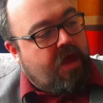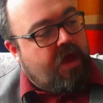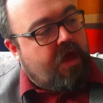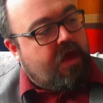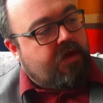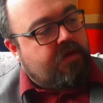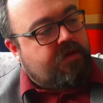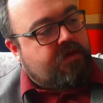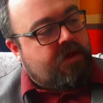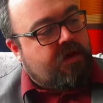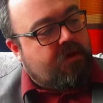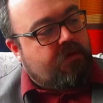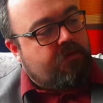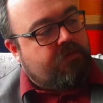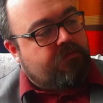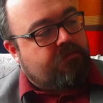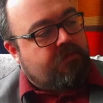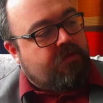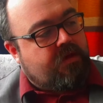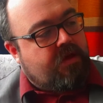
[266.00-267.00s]

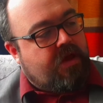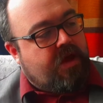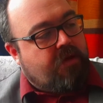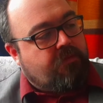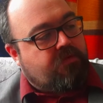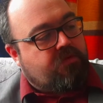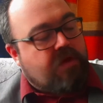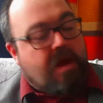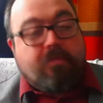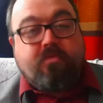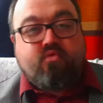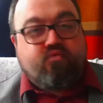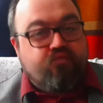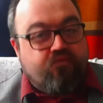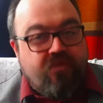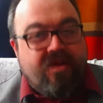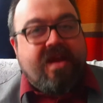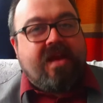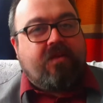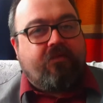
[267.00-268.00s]
So I was
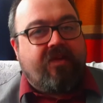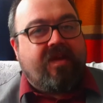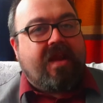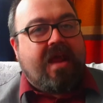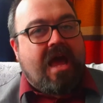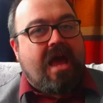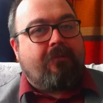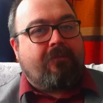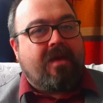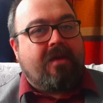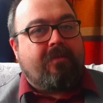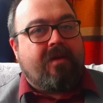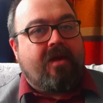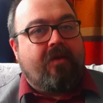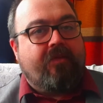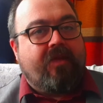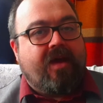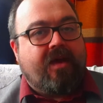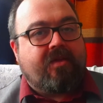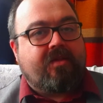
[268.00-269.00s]
really, really happy
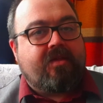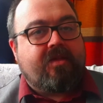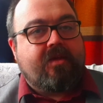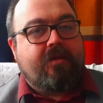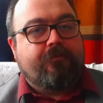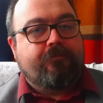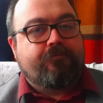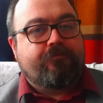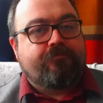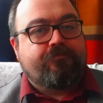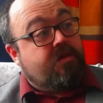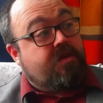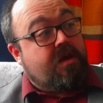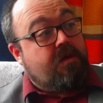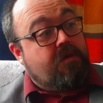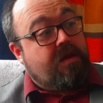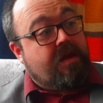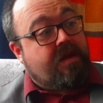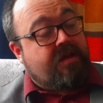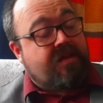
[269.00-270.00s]
about that.
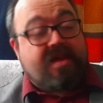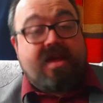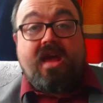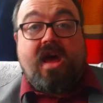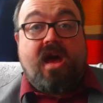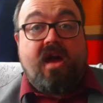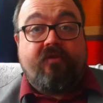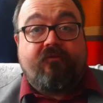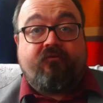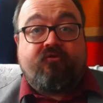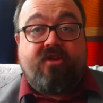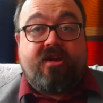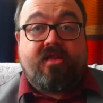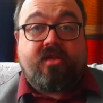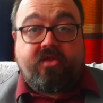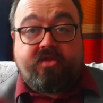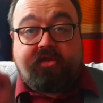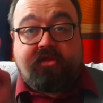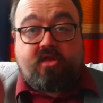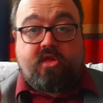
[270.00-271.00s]
So, like I say, I've read
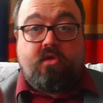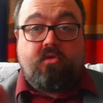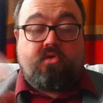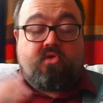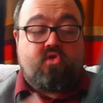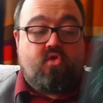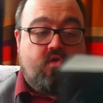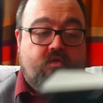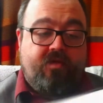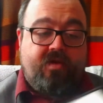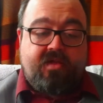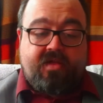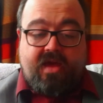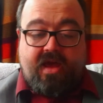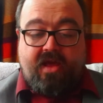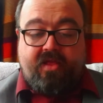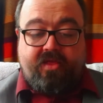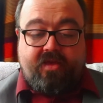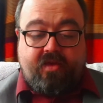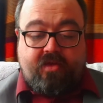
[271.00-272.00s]
2 stories,
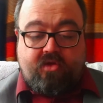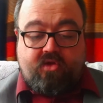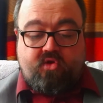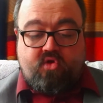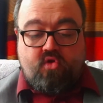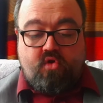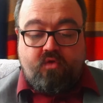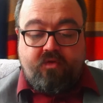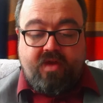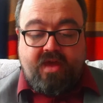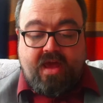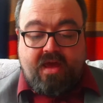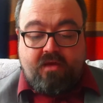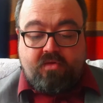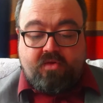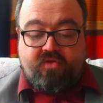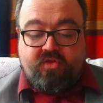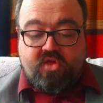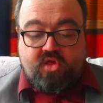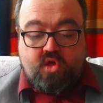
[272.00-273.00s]
and the story
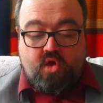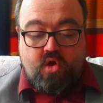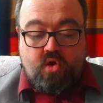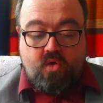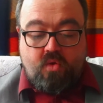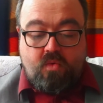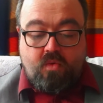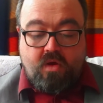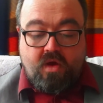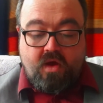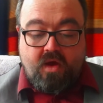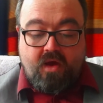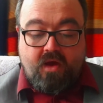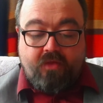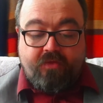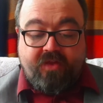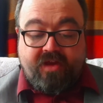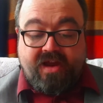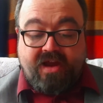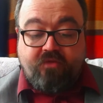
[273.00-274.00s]
out of the 2
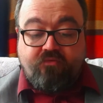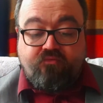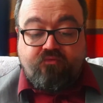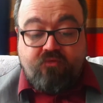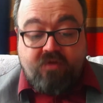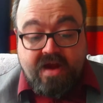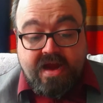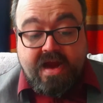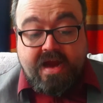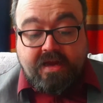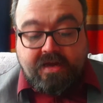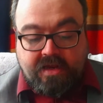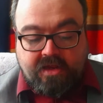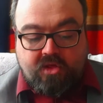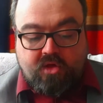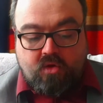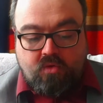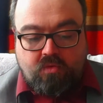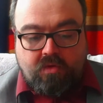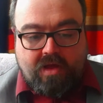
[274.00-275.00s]
that I really
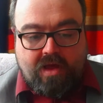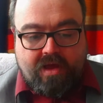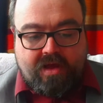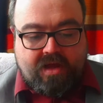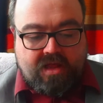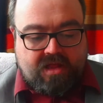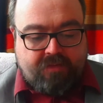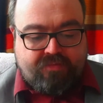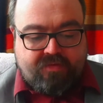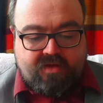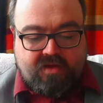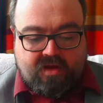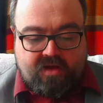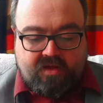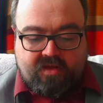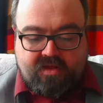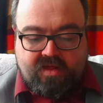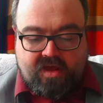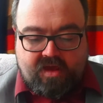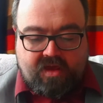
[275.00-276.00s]
do like at the precise
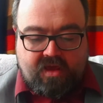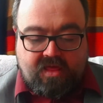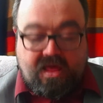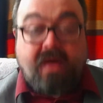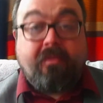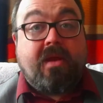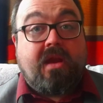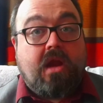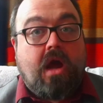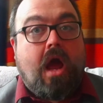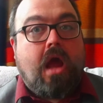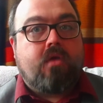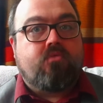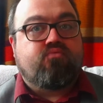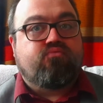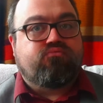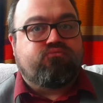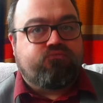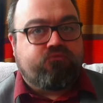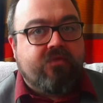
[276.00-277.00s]
second, I mean, I
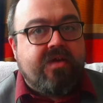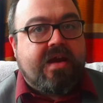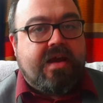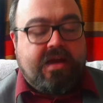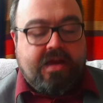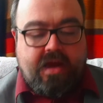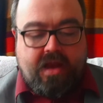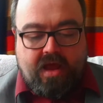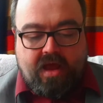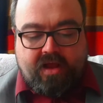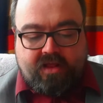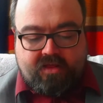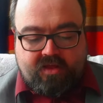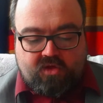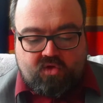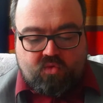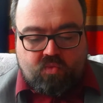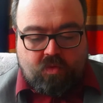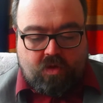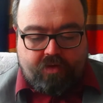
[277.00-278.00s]
really like
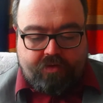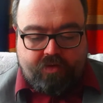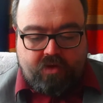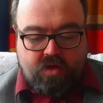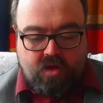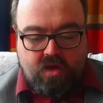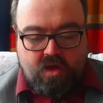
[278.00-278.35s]
this one,